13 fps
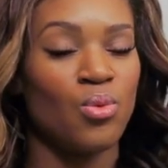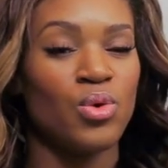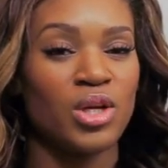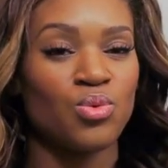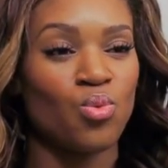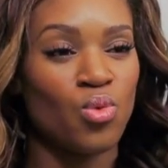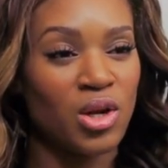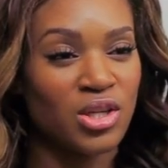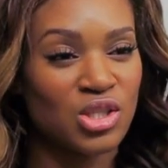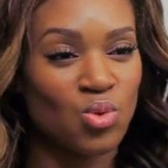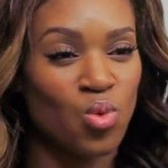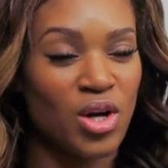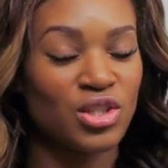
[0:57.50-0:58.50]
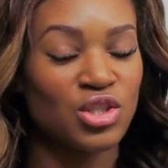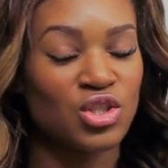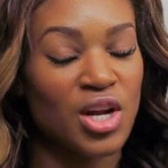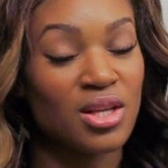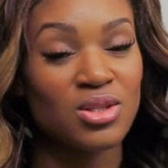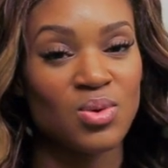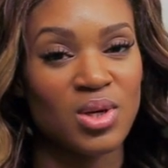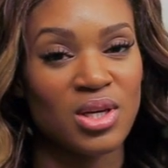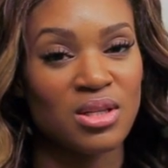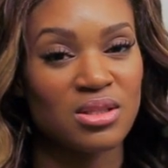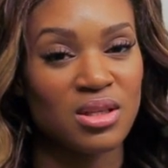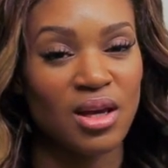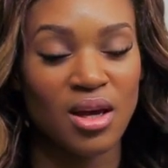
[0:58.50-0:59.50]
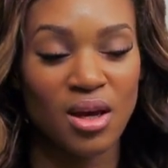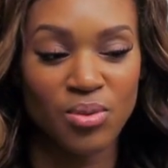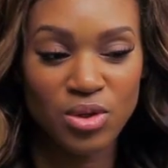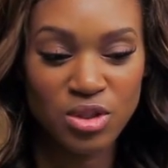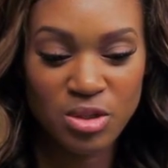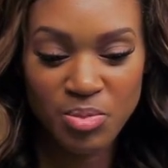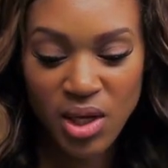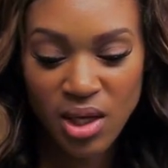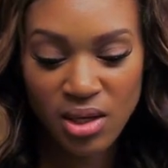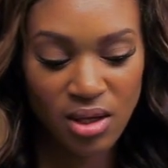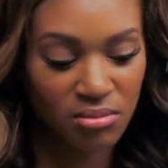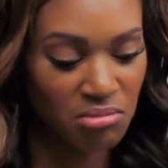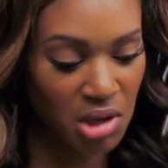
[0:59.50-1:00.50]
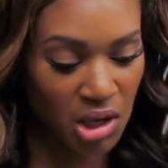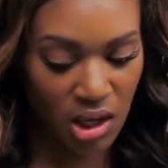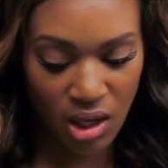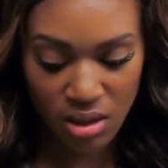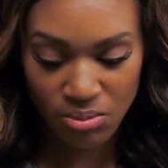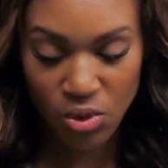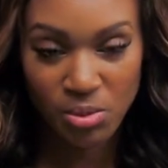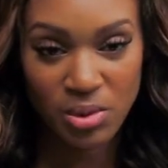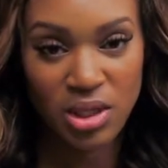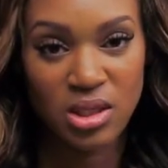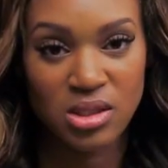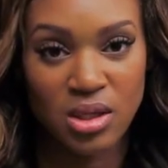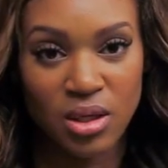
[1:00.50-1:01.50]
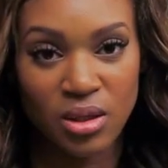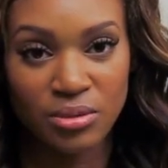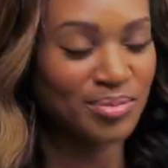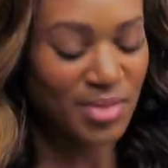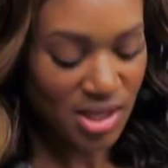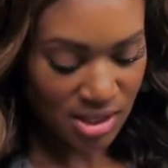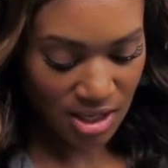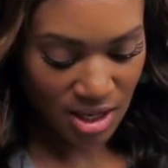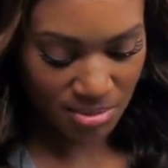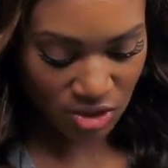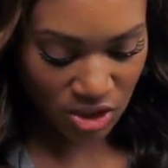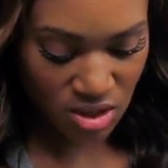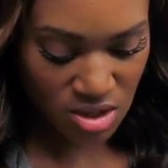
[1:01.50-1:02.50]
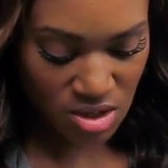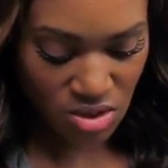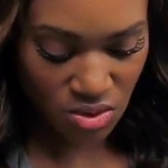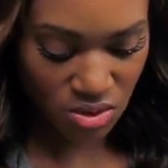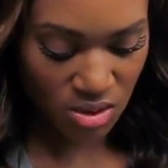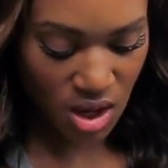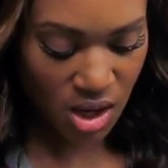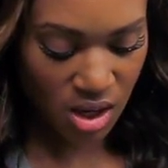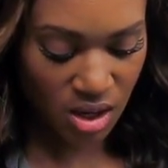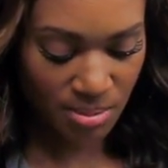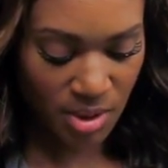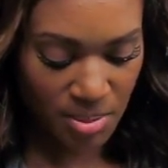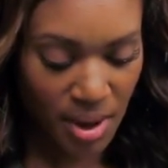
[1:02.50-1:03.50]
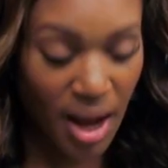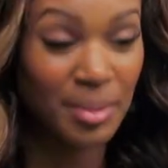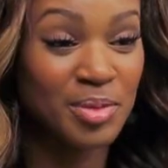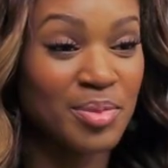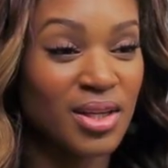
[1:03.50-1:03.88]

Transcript: with just one strand twist and we are just pin it and we'll be good to go. Basically, I'm just going to use um, a bobby